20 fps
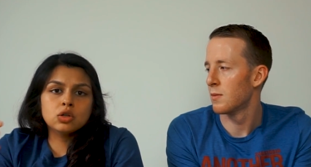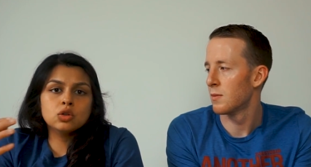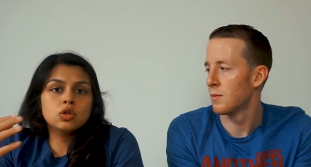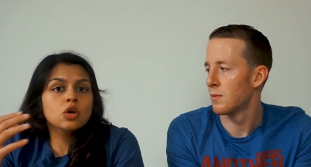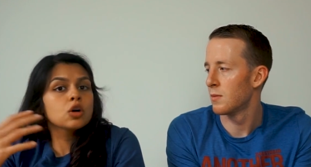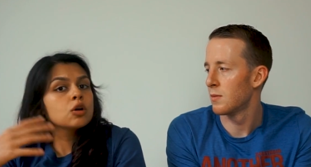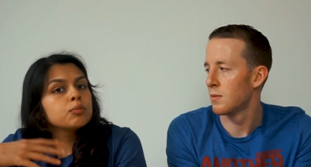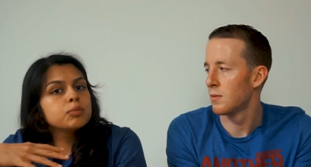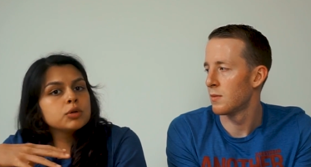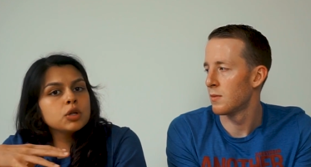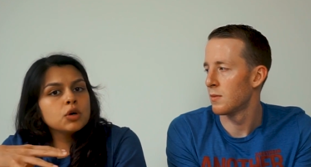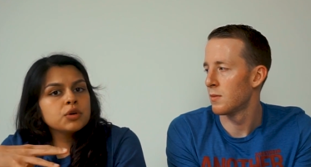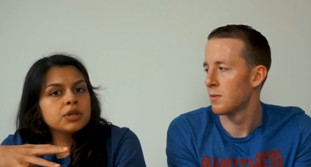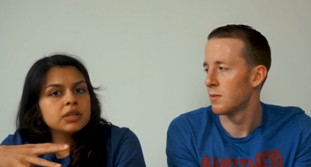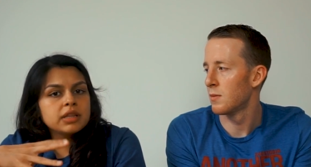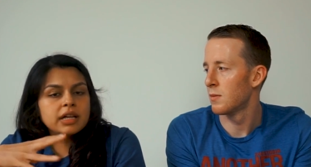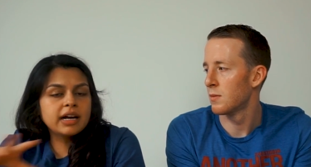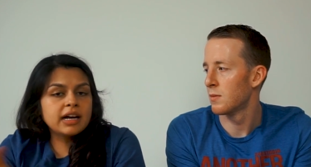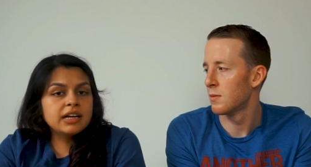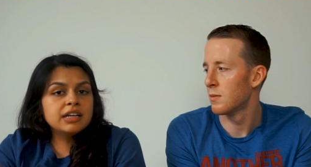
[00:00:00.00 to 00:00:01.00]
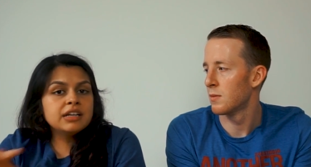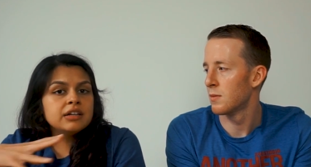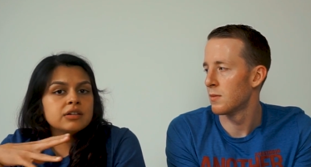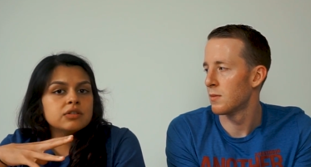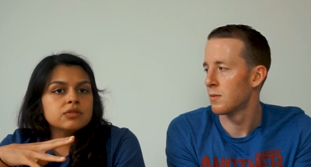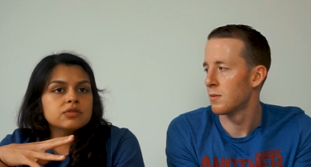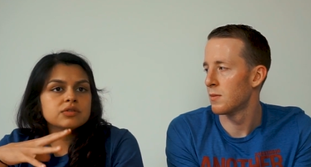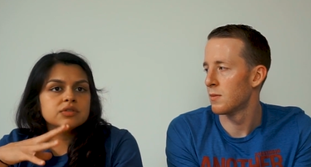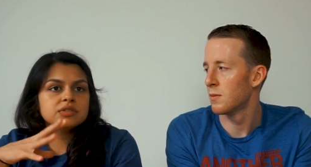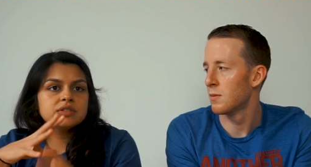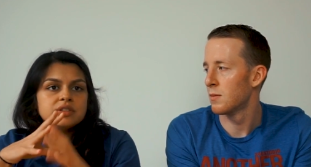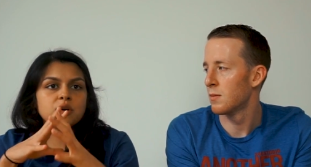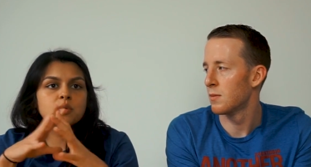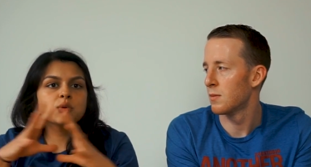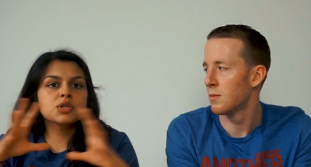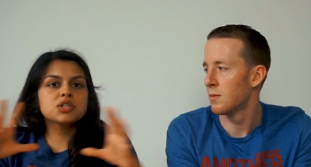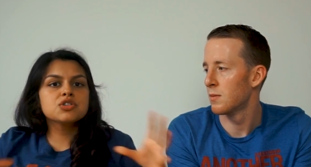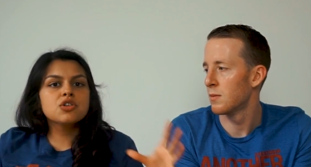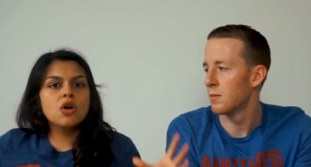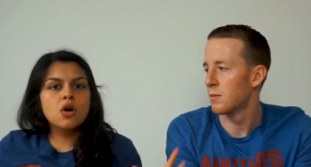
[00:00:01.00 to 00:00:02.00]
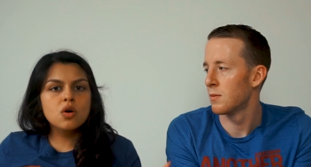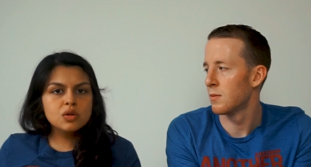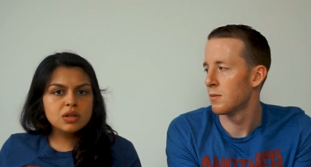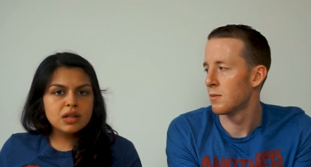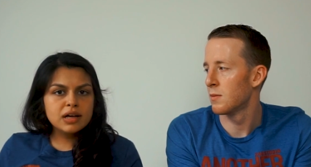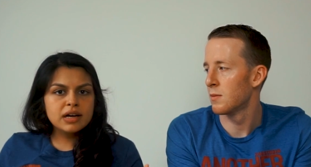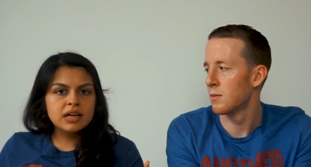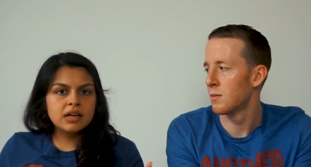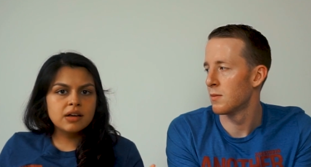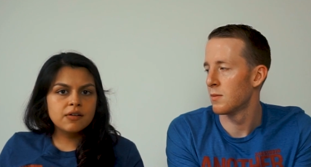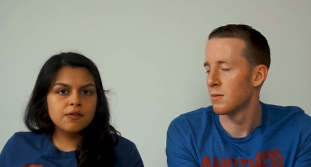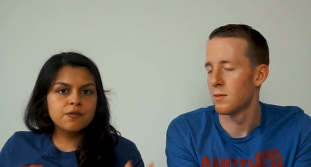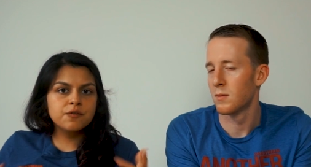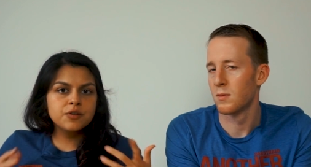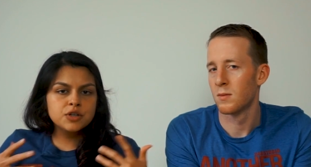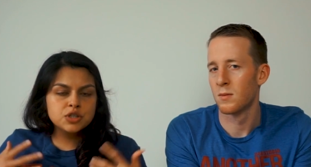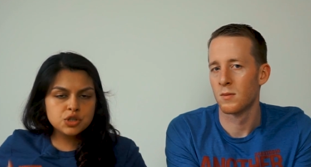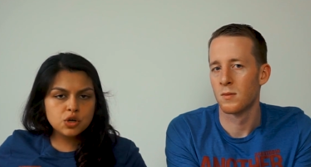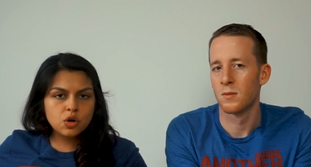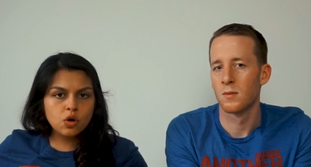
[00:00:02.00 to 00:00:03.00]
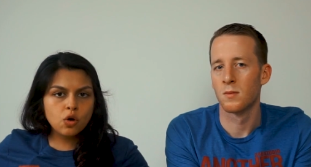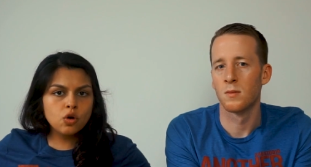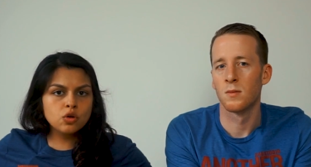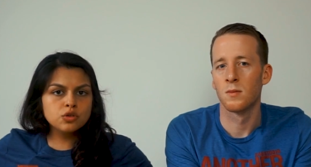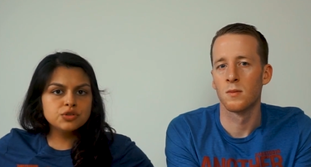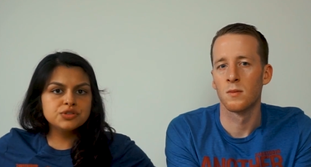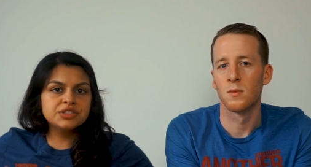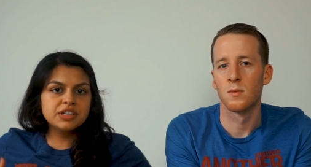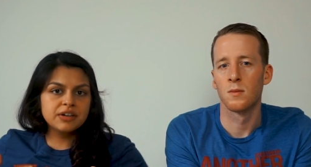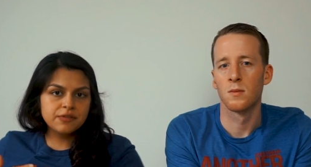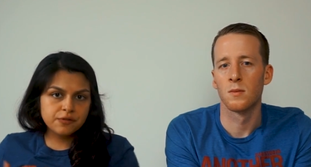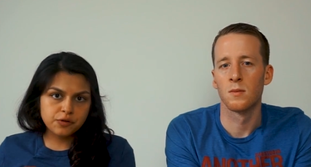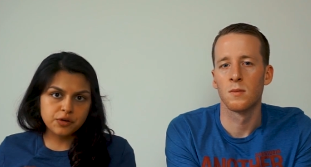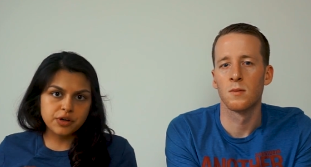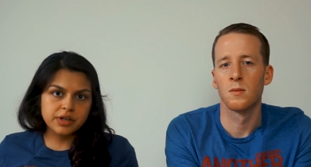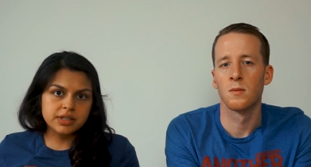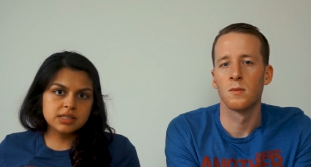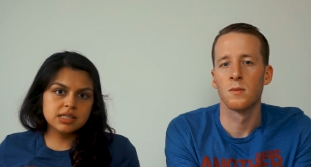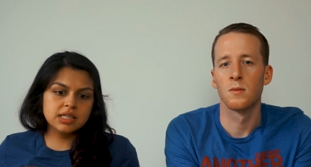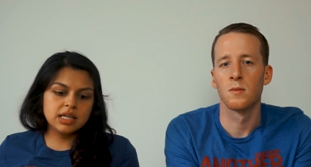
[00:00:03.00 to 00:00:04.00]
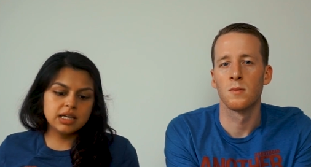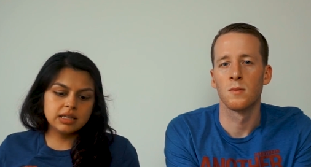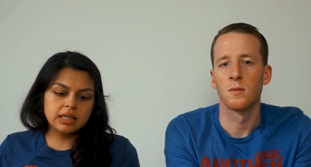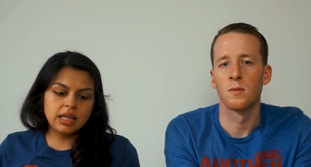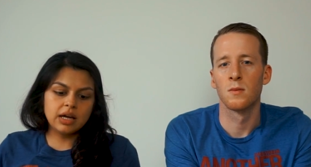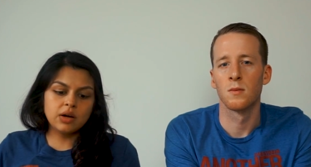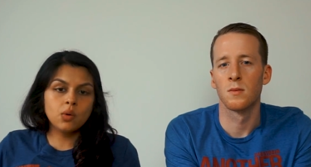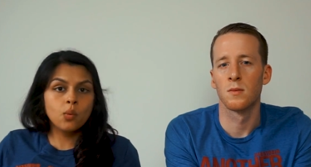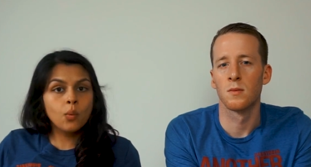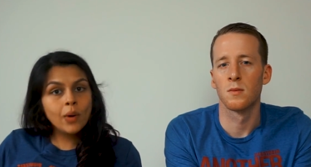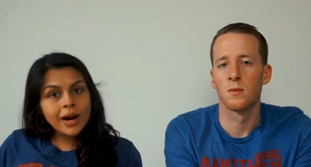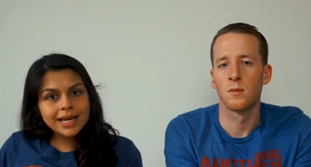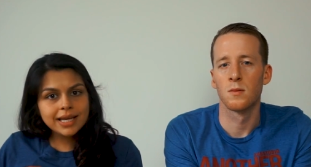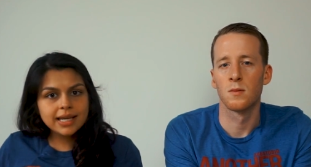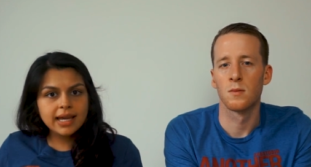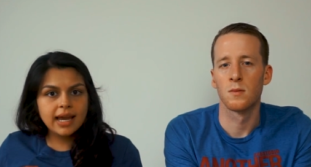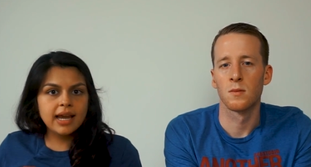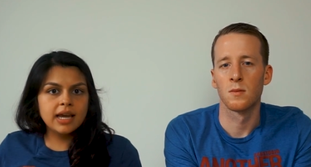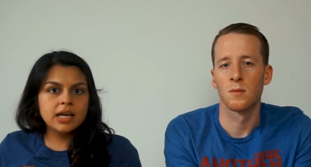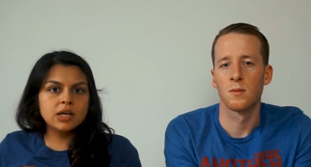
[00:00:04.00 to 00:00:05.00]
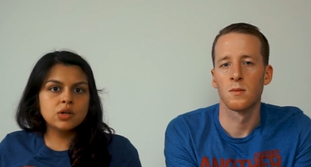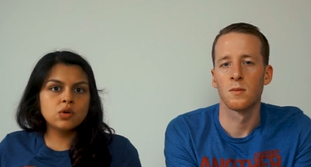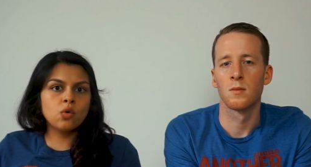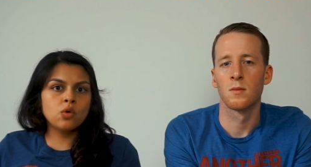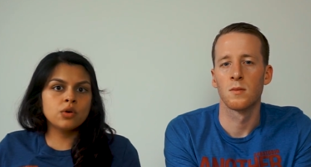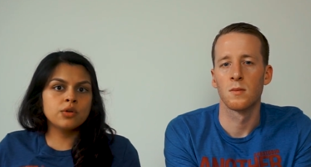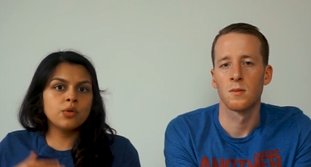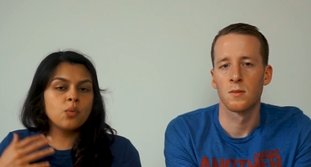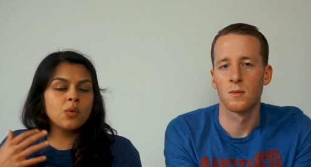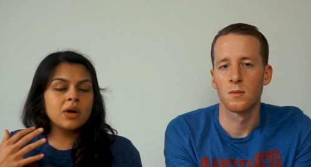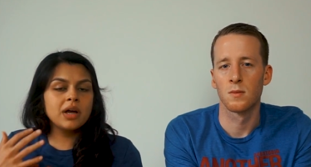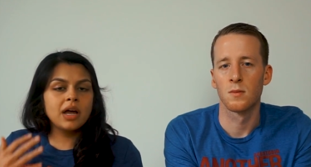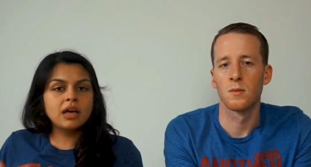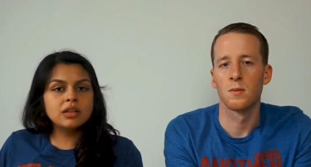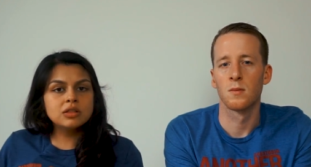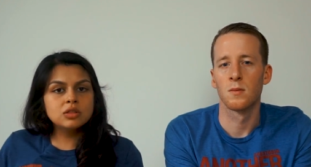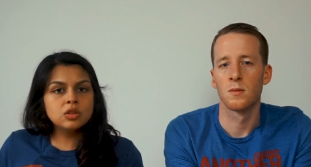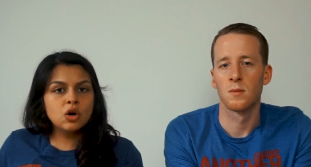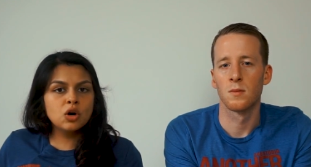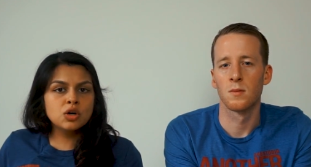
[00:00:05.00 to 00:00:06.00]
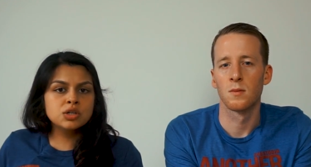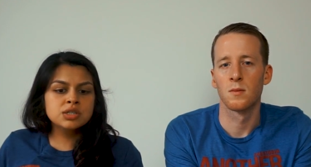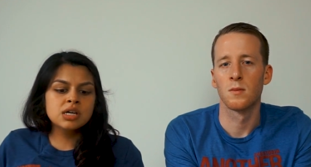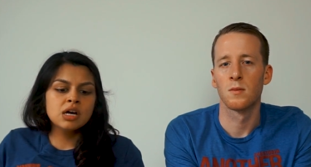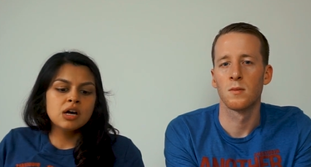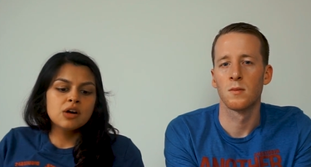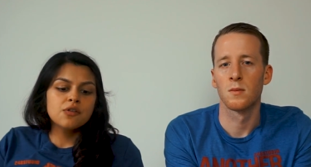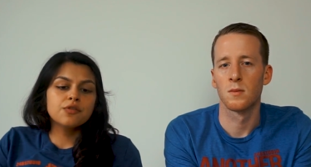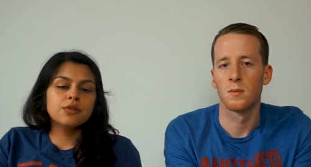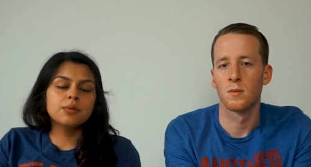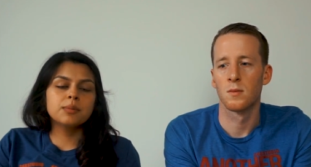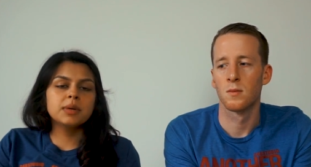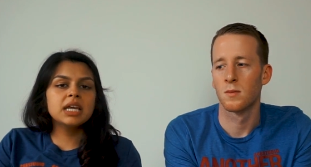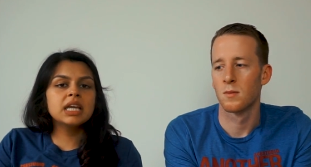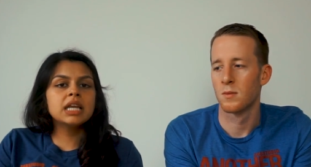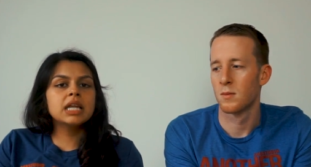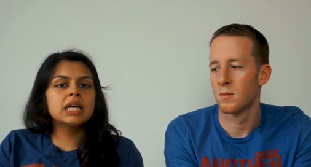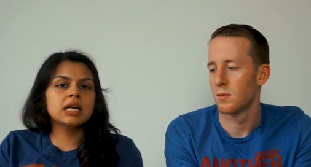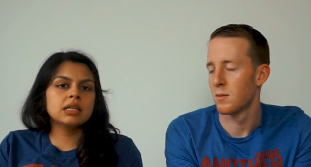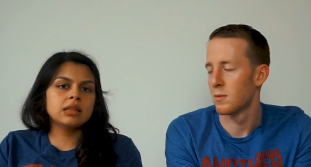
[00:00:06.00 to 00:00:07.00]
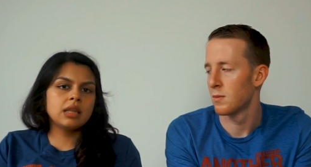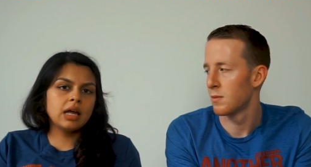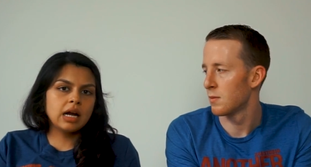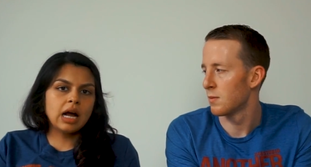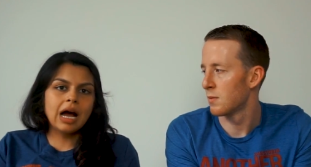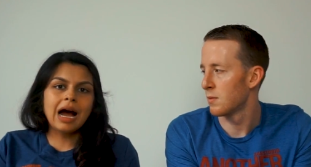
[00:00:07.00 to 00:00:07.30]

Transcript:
Speaker 1: look bloated. Like I didn't, there was no like physical difference in like weight gain or the way I looked from eating like